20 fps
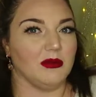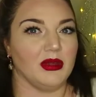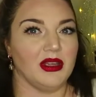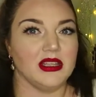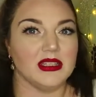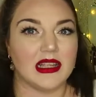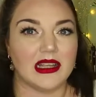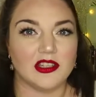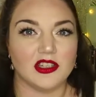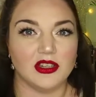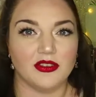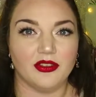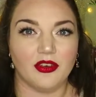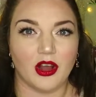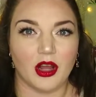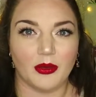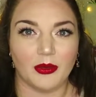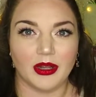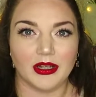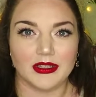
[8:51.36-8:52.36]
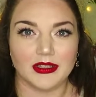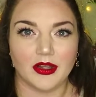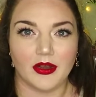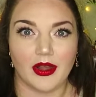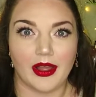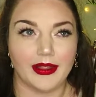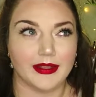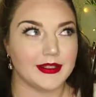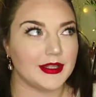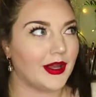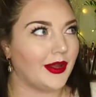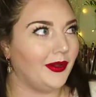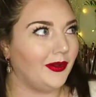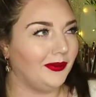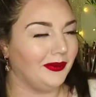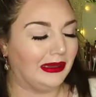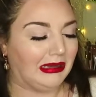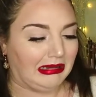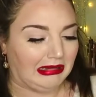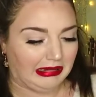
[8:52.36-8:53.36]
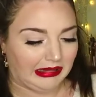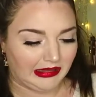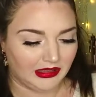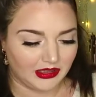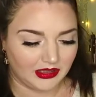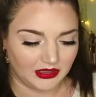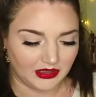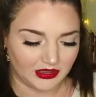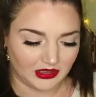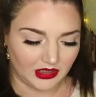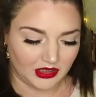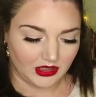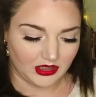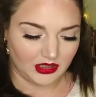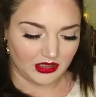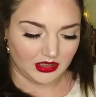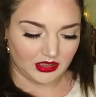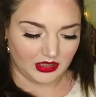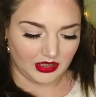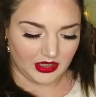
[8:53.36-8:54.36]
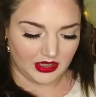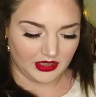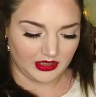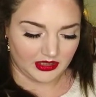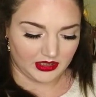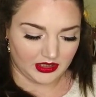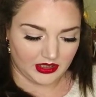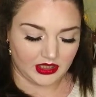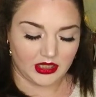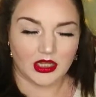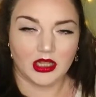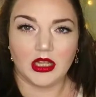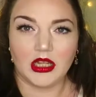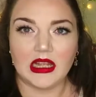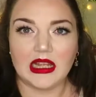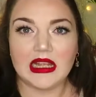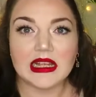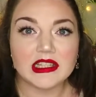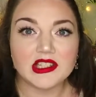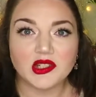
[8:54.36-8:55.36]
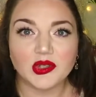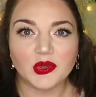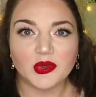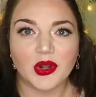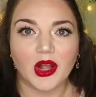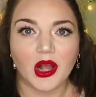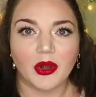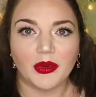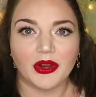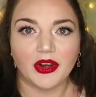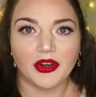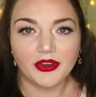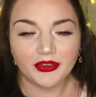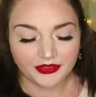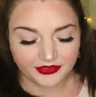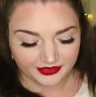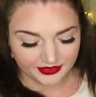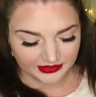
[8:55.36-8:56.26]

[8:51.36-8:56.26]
but it's actually fireworks night, so yeah, it's all going off.